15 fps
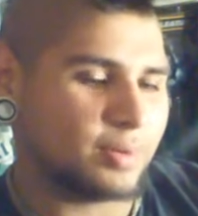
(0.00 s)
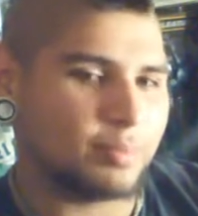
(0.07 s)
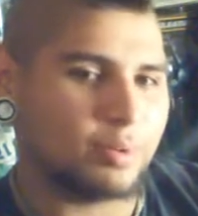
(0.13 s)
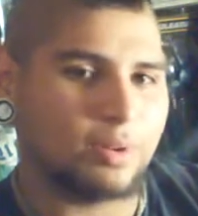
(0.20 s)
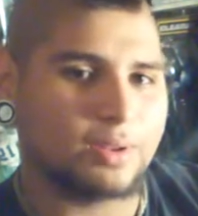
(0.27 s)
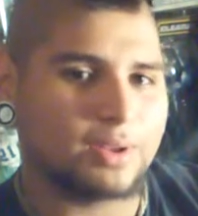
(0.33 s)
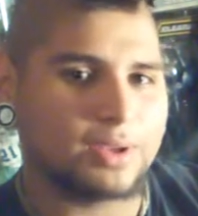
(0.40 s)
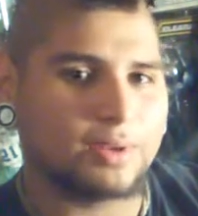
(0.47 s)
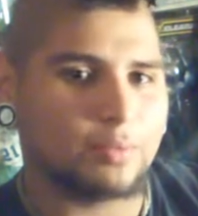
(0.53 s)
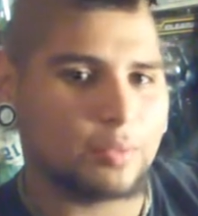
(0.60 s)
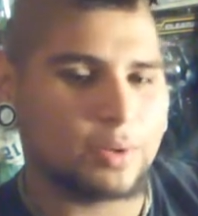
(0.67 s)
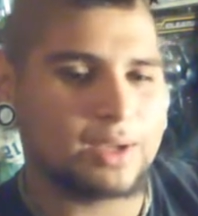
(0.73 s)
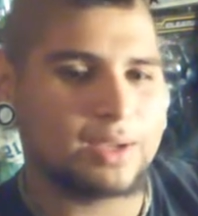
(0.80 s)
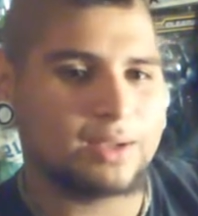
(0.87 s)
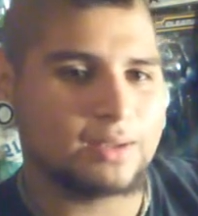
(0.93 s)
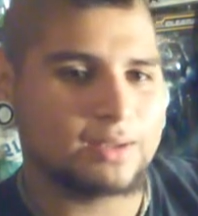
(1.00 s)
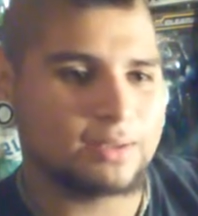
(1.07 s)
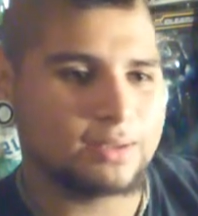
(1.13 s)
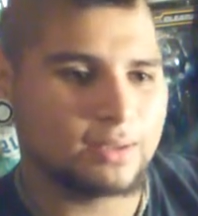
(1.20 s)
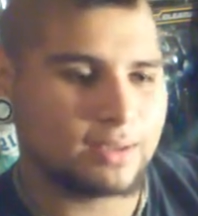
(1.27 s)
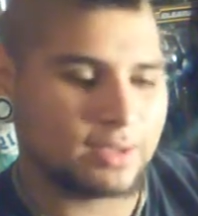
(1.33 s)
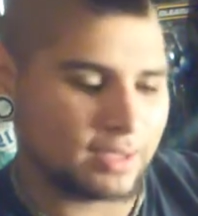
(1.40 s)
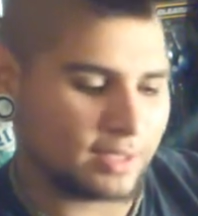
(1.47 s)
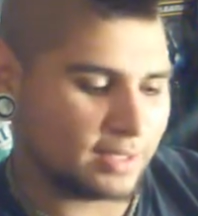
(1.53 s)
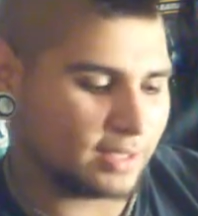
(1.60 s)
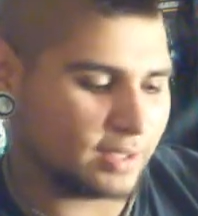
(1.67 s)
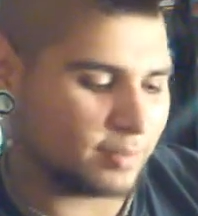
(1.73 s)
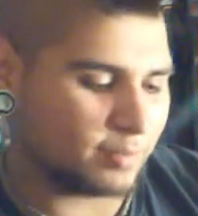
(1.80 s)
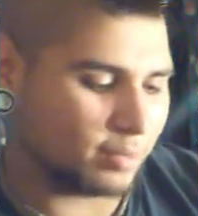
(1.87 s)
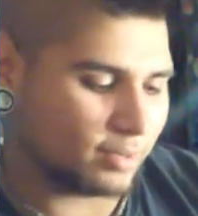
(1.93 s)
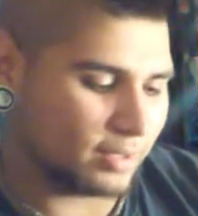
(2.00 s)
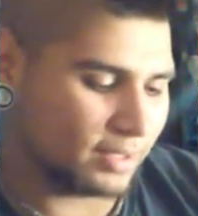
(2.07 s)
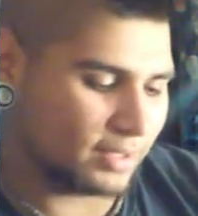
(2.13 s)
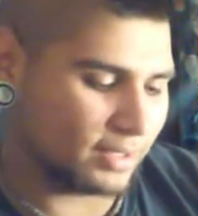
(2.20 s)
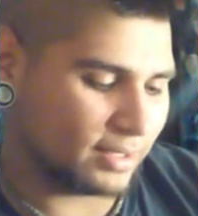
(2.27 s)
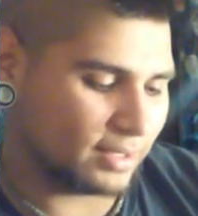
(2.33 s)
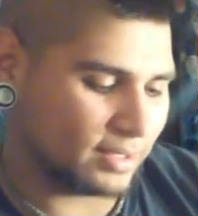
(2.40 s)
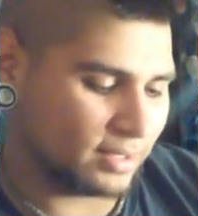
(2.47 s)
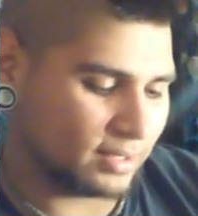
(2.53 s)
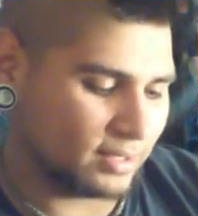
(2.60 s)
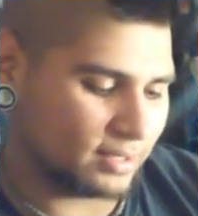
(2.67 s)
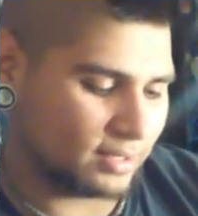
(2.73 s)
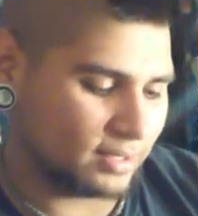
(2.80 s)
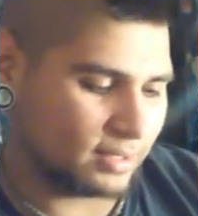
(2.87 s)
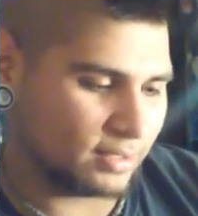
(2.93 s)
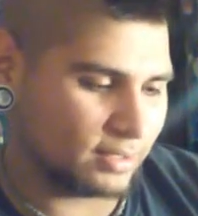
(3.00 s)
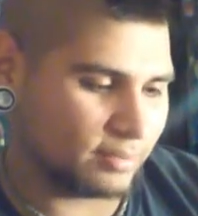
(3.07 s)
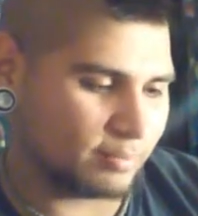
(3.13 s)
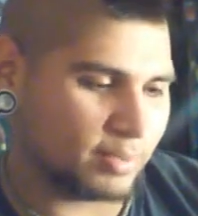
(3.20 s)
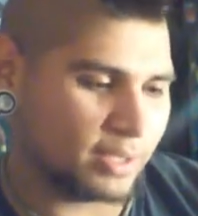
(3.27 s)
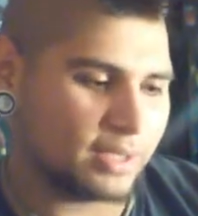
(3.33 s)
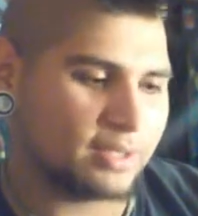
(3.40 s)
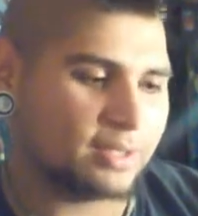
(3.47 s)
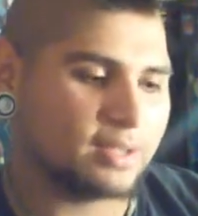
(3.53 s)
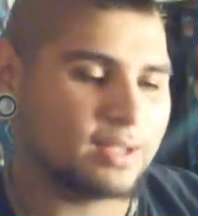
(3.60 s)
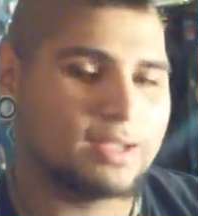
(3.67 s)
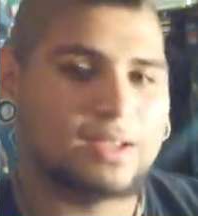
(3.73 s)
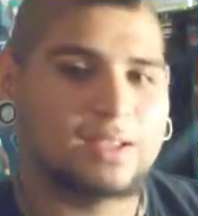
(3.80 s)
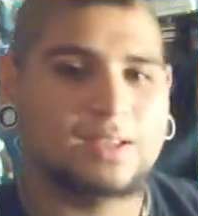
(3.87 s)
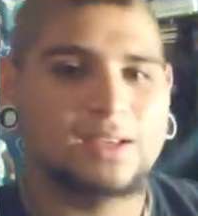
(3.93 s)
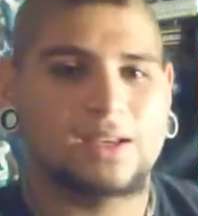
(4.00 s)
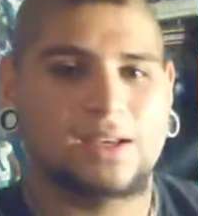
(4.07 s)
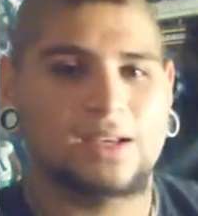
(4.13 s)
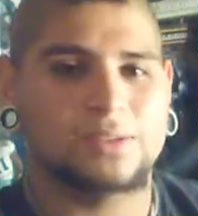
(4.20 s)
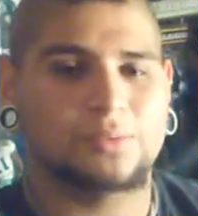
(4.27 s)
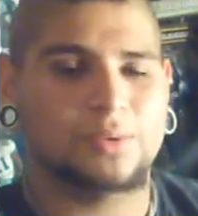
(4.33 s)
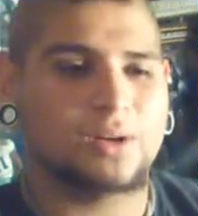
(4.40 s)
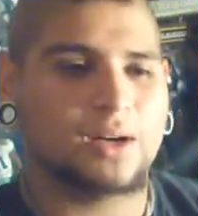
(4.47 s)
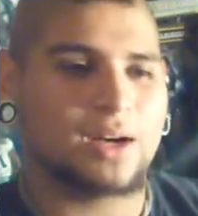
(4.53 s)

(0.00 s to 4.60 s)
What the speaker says: pulling in weight and then you're pulling in your bait as well.